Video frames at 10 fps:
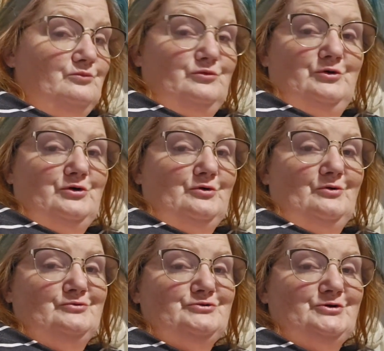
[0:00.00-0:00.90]
Do your
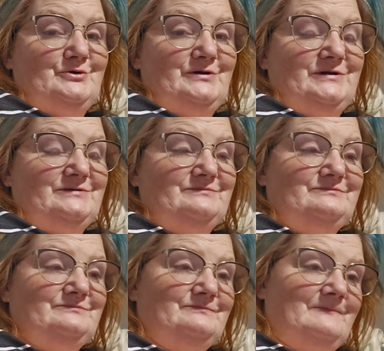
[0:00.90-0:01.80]
own
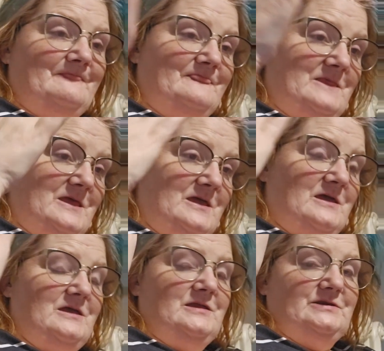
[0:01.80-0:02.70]
join
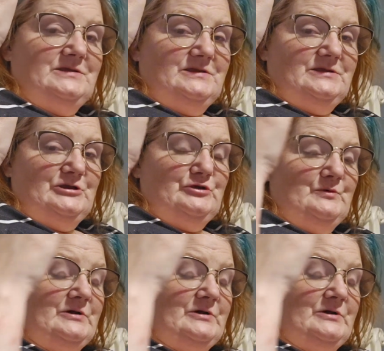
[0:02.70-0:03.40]
and continue